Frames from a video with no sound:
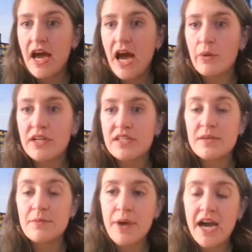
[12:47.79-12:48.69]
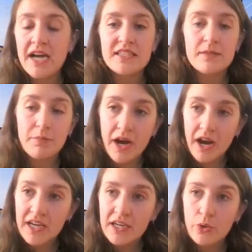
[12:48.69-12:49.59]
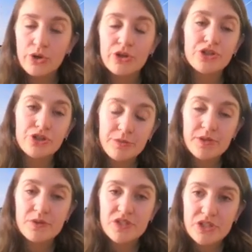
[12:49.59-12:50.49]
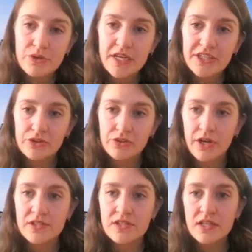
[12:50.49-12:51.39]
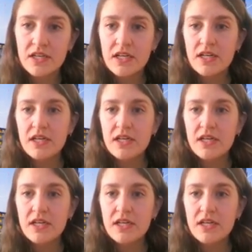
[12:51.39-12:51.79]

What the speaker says: how it is impacted by or contributes to nature loss.